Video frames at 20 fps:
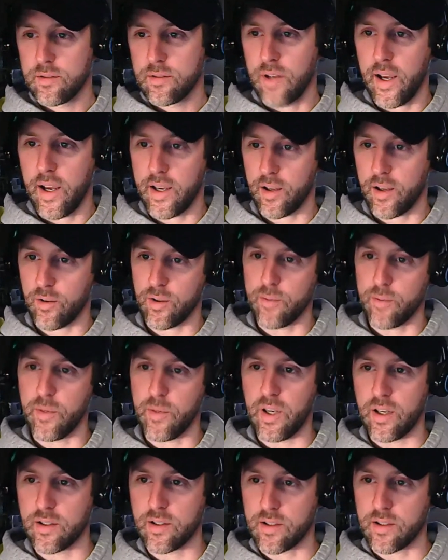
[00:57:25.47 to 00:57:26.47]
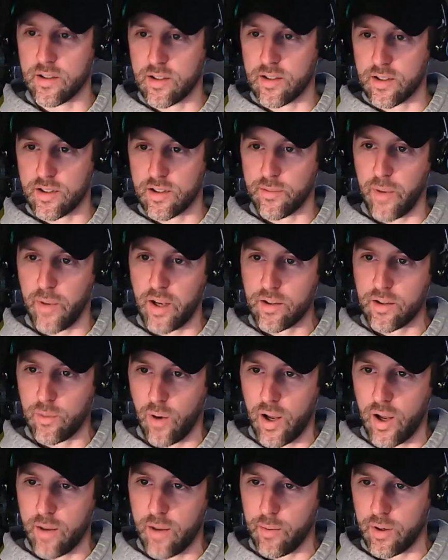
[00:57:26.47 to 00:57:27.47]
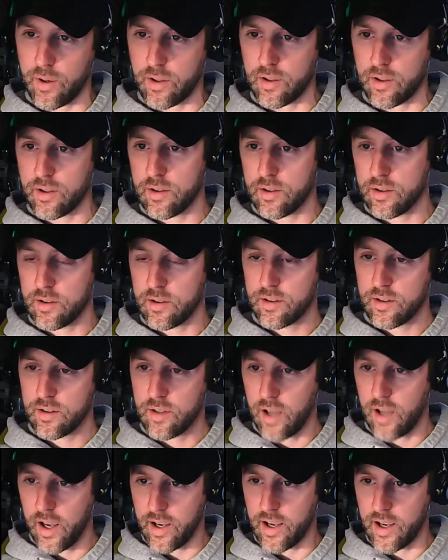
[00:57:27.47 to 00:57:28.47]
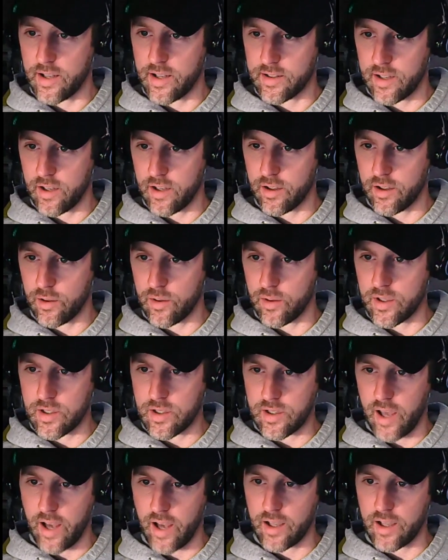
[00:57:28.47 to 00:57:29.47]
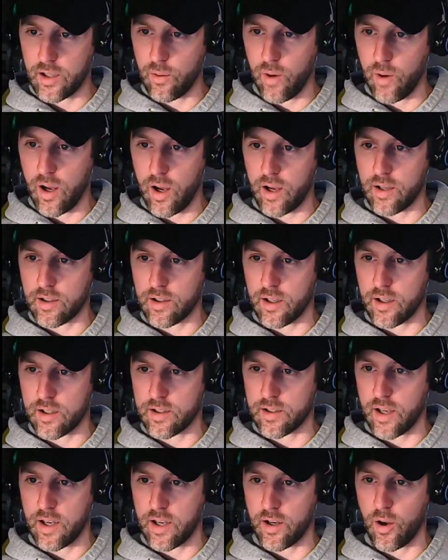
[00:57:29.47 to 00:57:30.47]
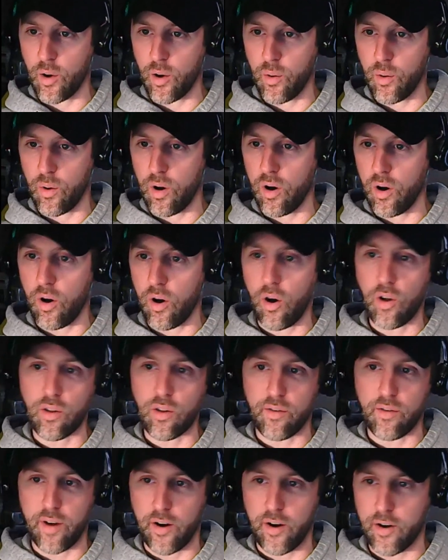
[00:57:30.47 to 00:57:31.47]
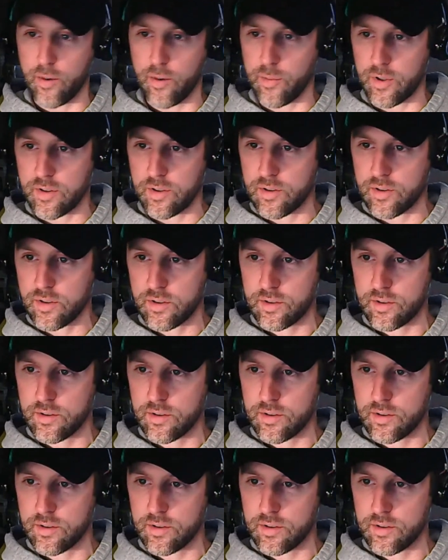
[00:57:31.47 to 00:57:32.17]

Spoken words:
I can only begin to suspect why, but I can't tell you exactly why unless I know all the variables.